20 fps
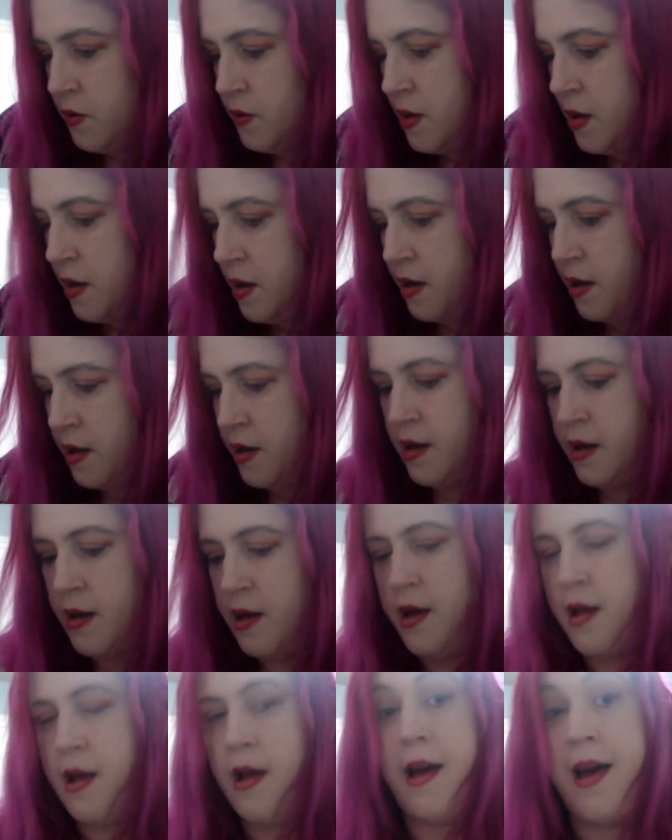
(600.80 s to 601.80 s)

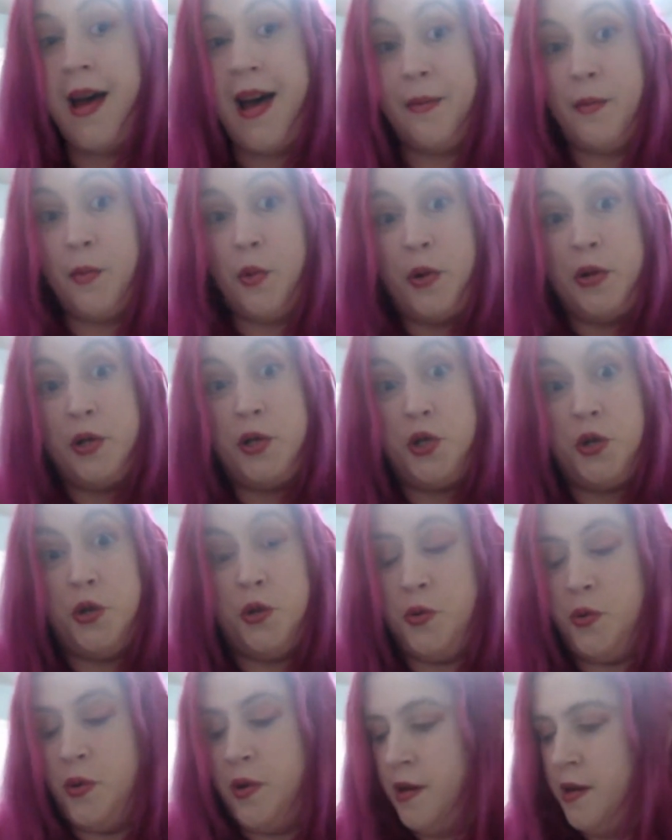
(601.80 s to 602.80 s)
I'm going
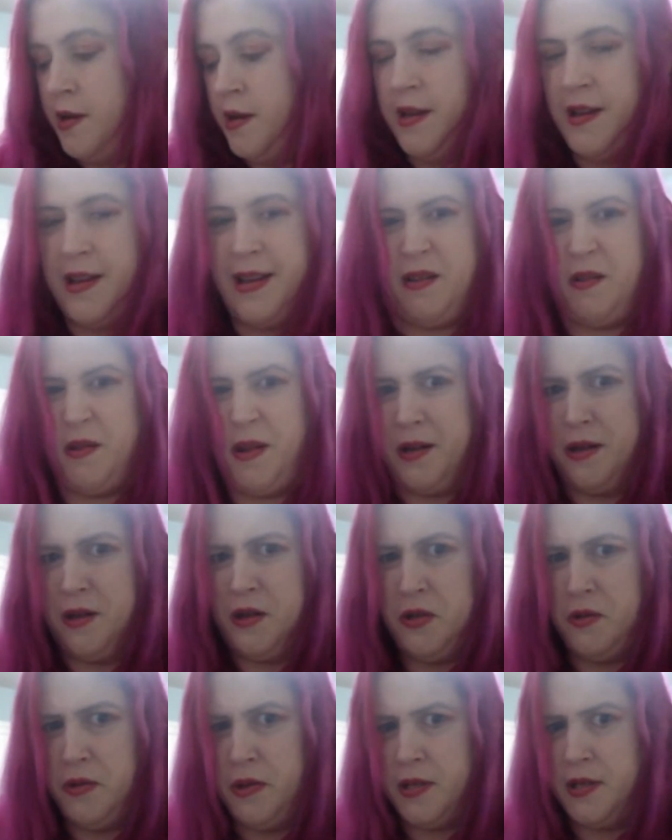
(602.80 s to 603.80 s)
to, I don't know how to
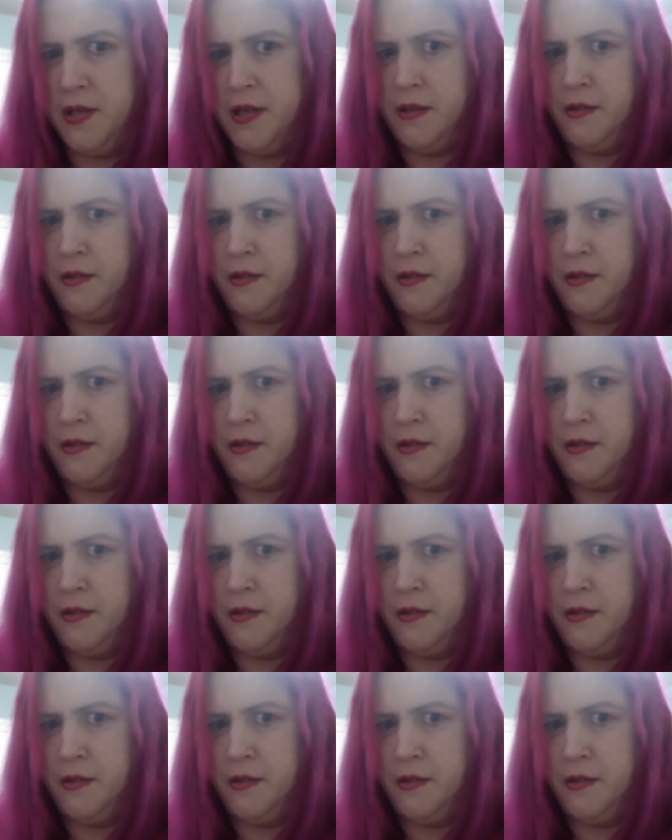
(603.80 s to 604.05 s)
do this